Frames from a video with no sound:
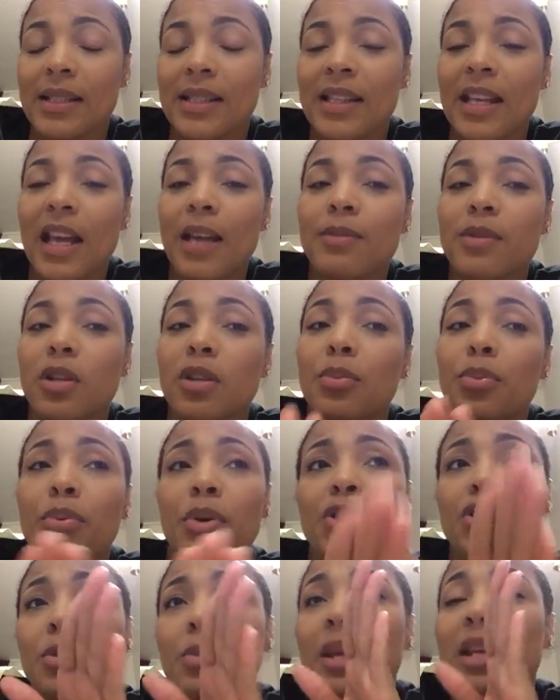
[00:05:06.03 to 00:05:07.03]
the same, so the
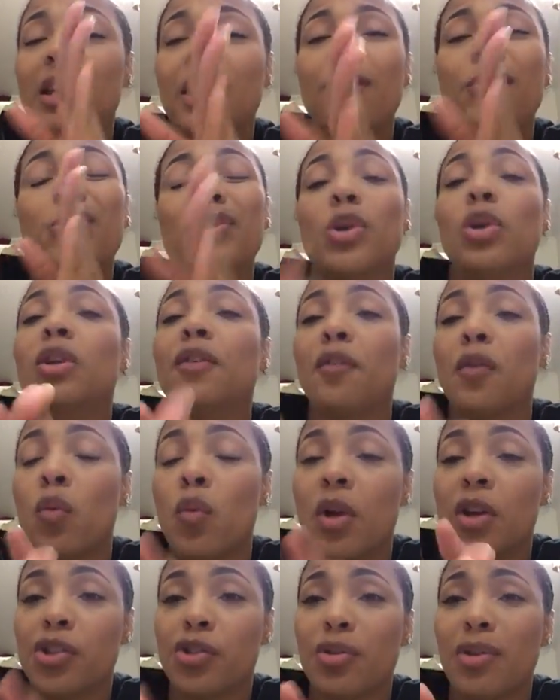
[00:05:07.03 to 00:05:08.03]
free trip they give you is only for
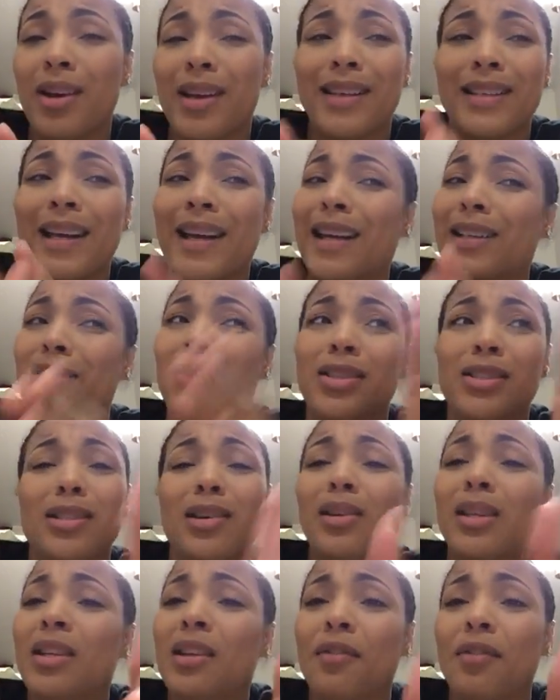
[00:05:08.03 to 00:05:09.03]
one truck, and I got on a
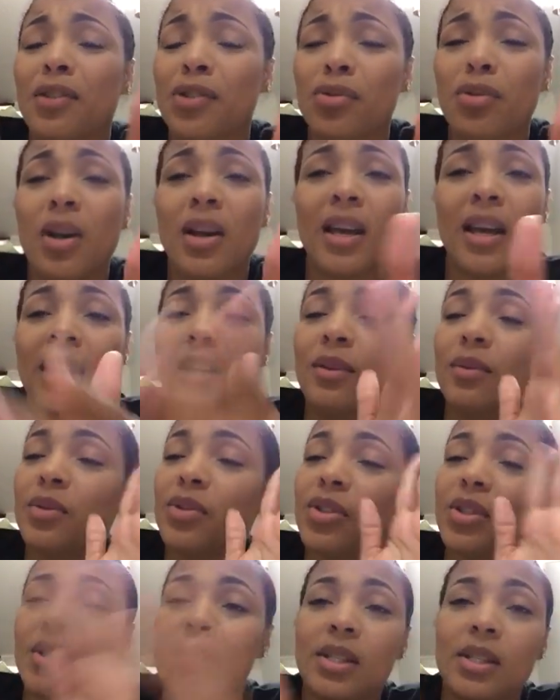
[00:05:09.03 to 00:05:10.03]
totally different truck, and it
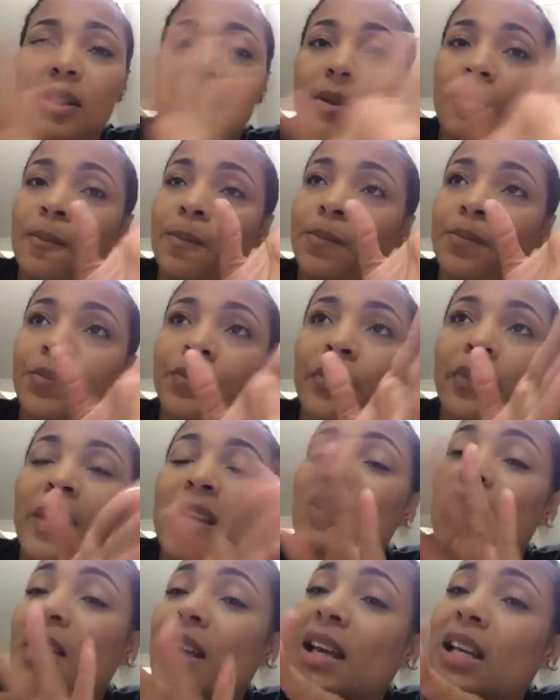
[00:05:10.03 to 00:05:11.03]
was just,
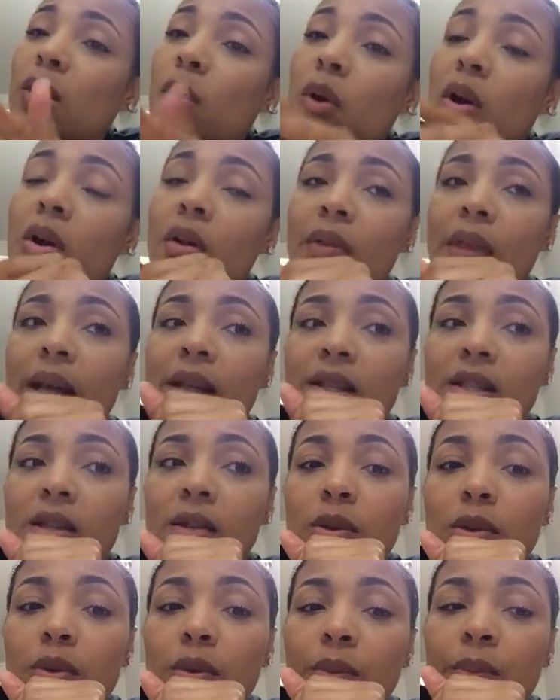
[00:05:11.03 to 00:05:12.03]
so they got to work on that
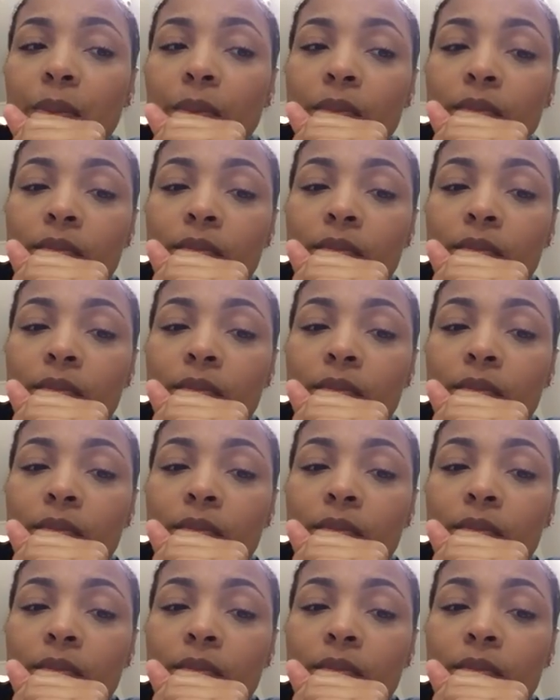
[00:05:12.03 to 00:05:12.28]
too.